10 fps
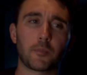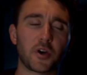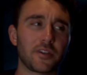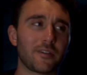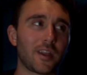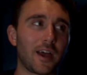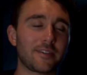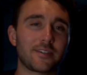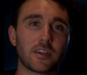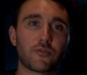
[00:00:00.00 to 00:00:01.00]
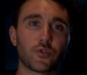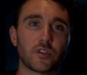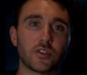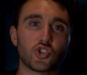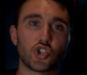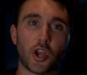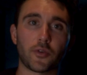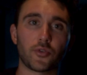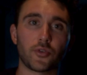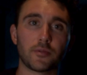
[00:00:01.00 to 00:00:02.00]
But I think for the
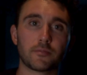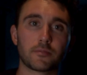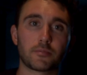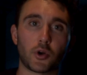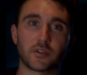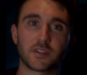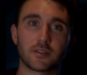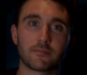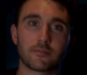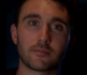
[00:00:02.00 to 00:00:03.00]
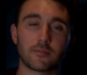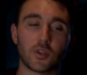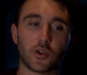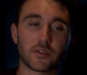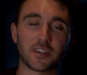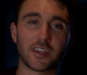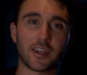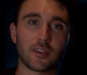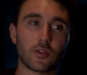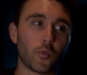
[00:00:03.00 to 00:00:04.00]
general person, to
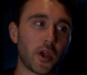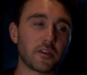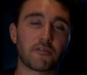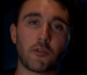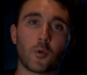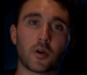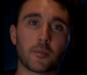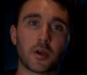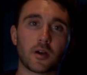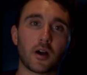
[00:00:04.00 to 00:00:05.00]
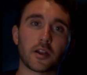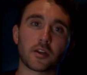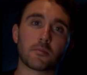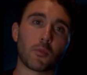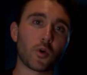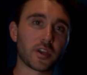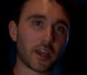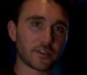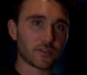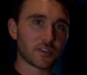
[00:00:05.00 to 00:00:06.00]
get in the right form on a good
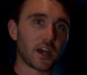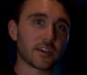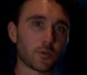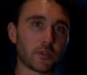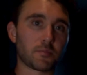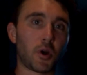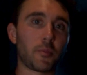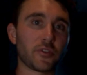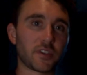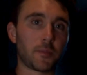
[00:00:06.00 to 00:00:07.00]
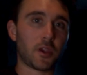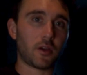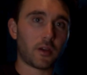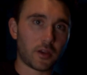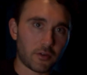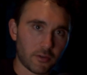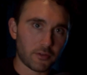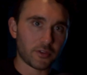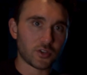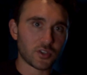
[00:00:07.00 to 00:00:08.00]
morning exercise where there's barbells up here and you're
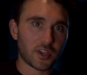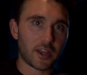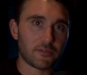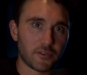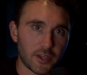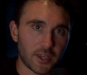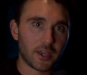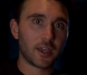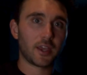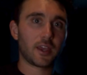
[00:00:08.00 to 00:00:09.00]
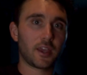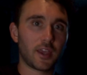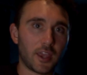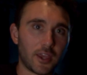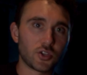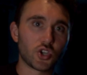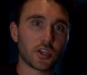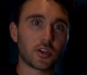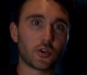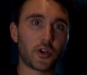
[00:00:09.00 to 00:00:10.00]
literally just kind of like
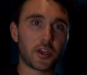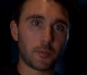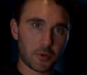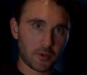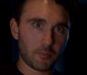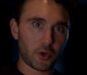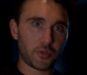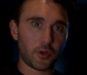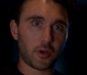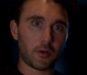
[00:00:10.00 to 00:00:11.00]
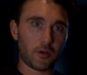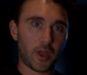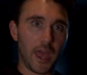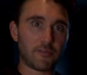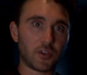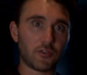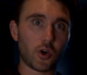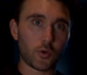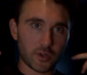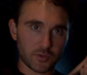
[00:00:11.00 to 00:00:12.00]
hinging in your hip, but the heavy
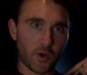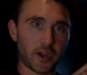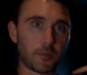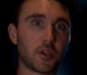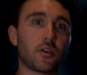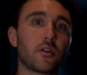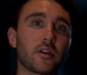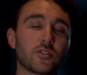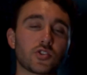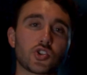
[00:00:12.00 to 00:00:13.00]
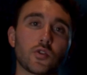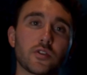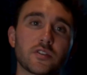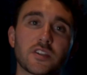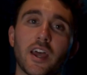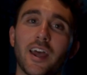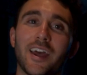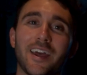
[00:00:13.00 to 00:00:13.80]
load is right up here on your shoulders.